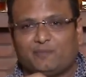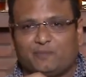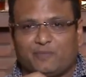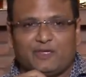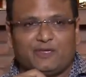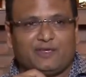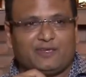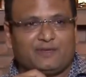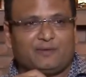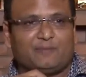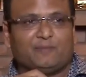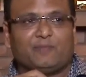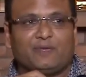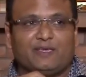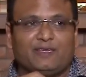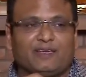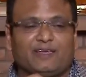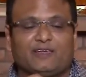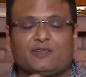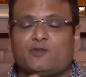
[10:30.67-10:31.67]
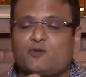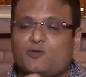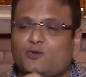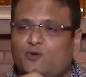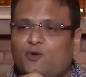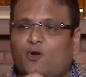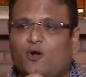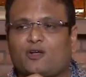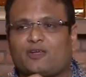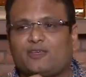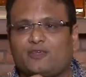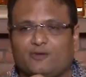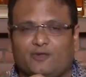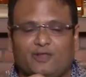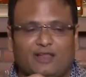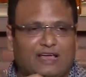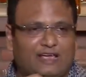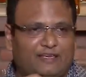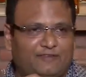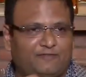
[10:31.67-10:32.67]
Be you know, rock your
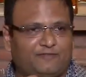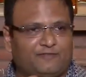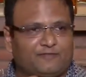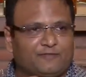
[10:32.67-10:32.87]
life.